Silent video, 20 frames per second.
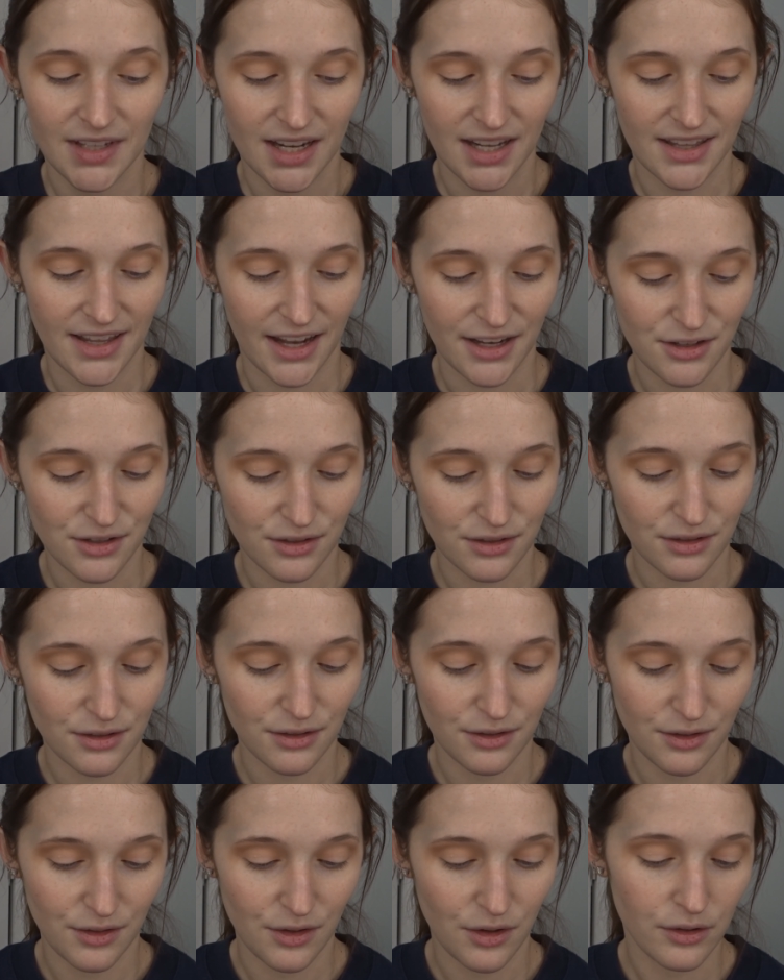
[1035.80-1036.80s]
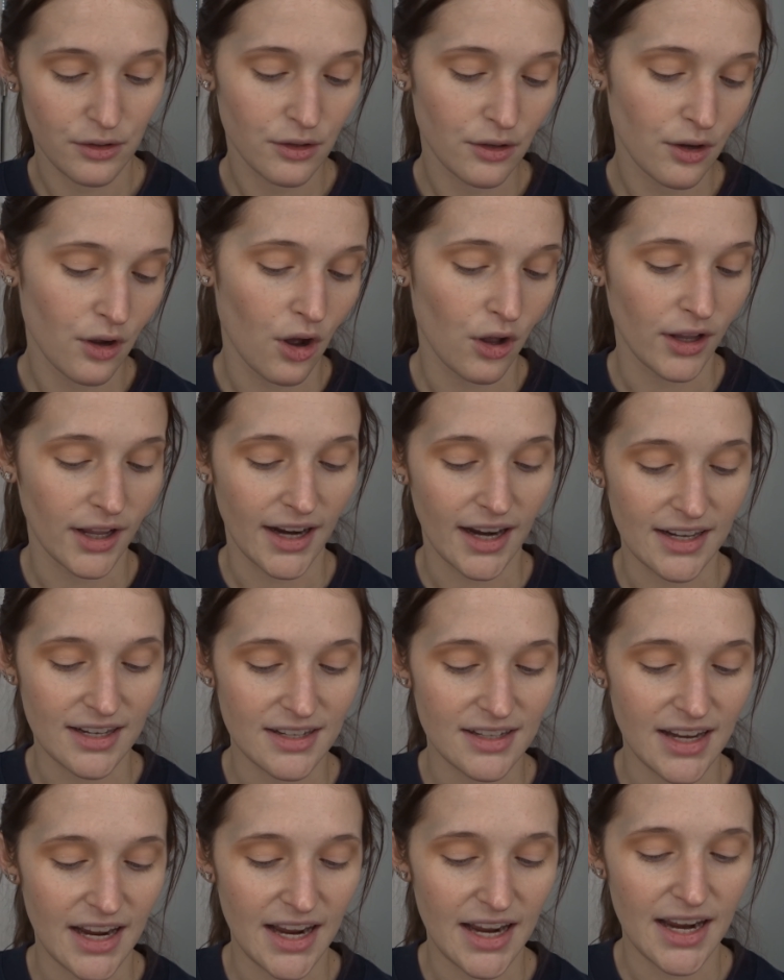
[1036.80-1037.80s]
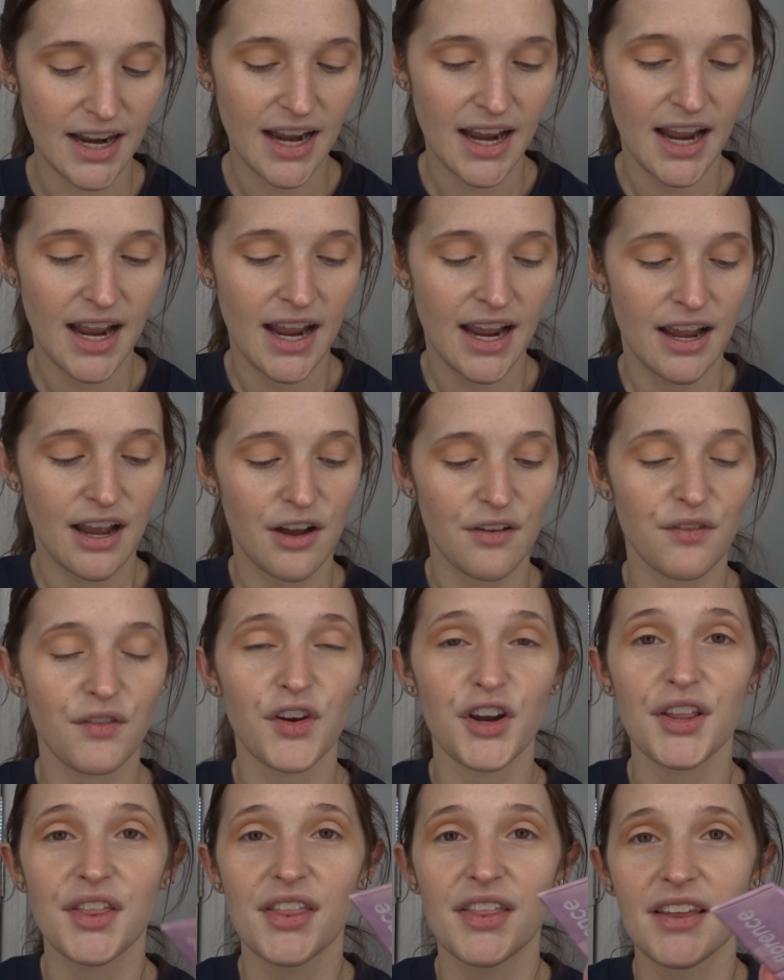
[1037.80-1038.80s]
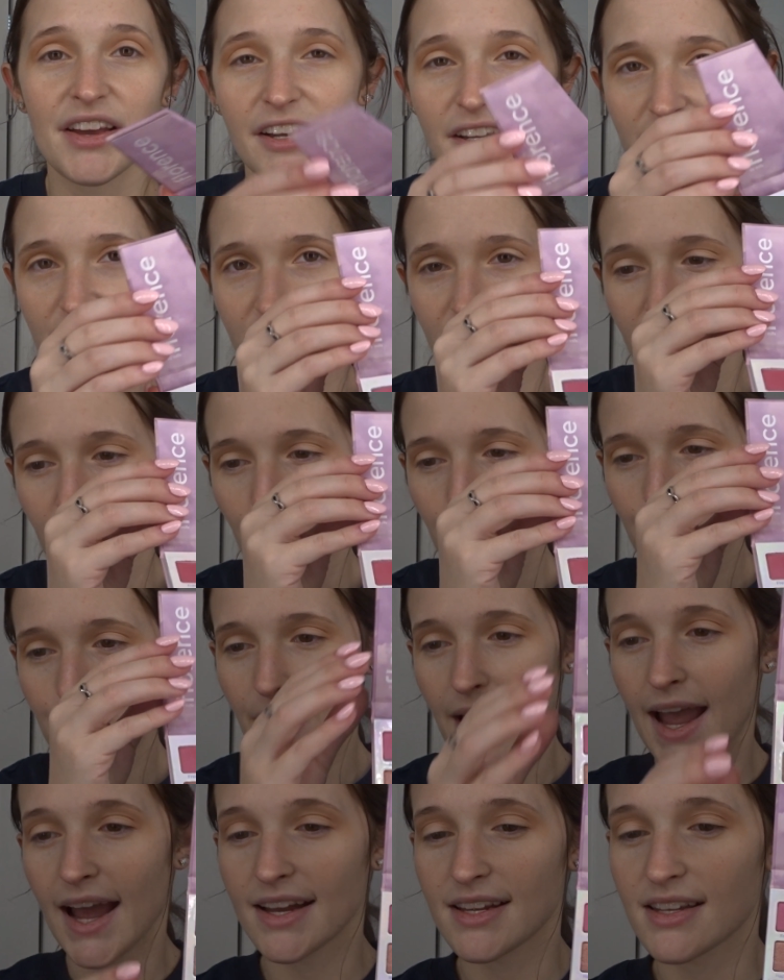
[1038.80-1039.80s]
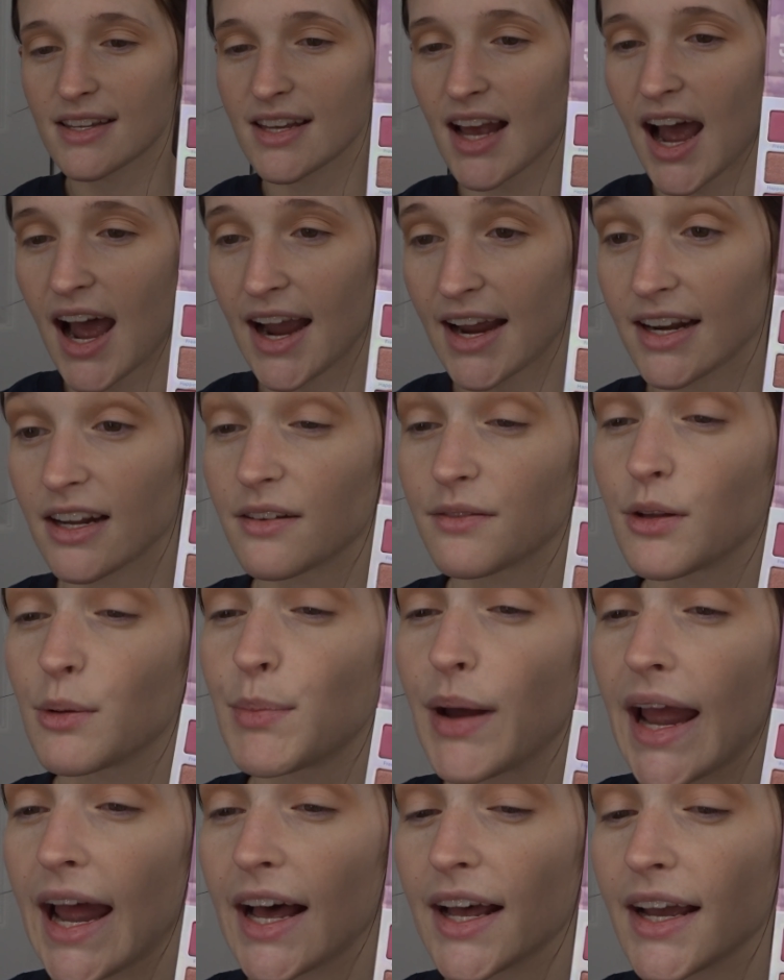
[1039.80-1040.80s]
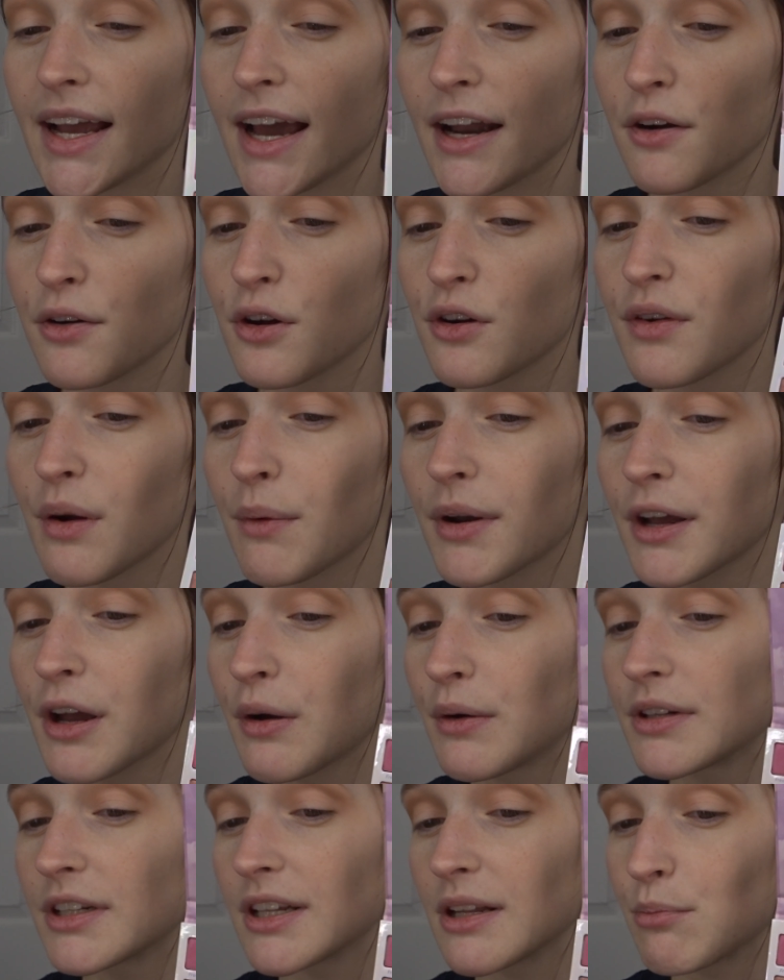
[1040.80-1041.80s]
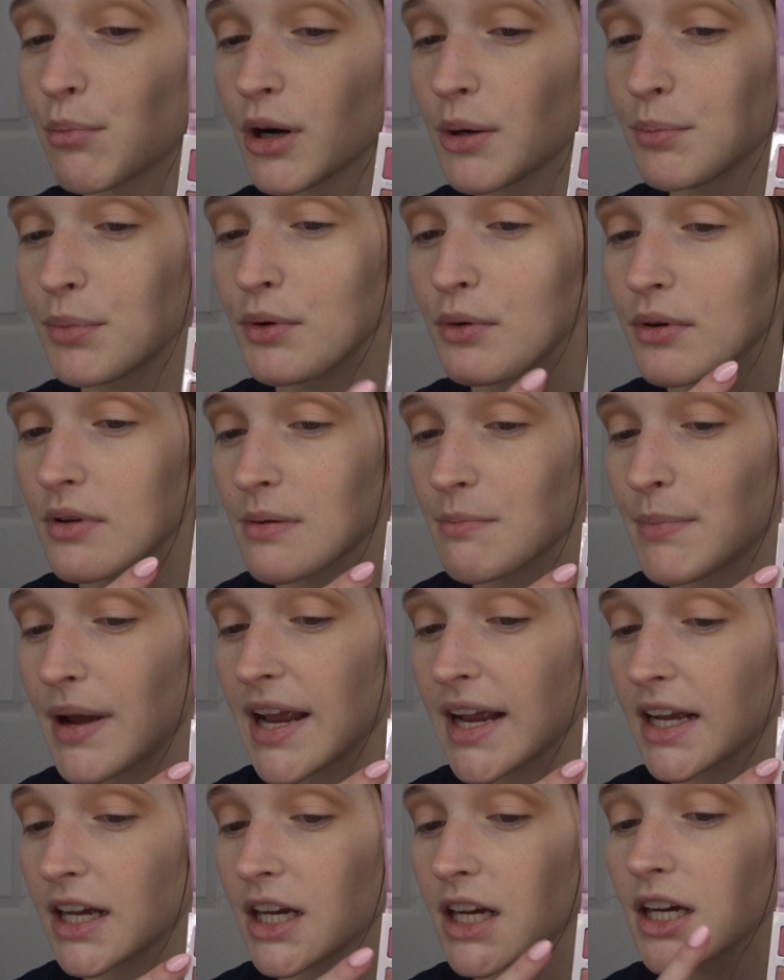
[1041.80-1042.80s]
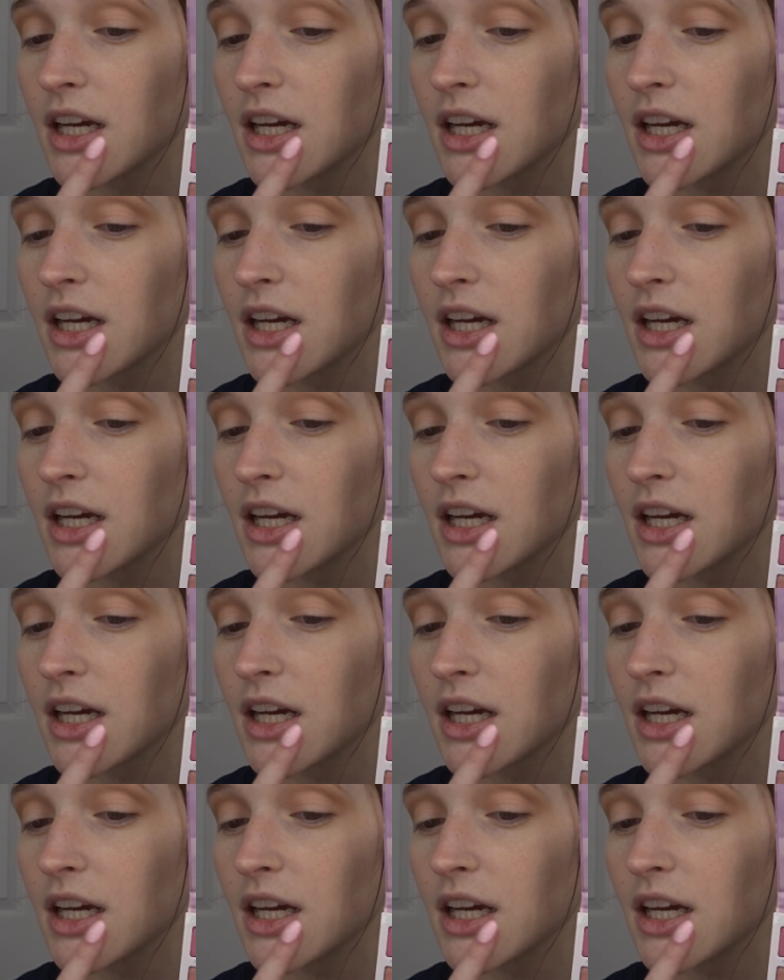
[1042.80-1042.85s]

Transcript: that's all I gotta say. For this side of the palette, I don't know if I want to go into the purple or the pink.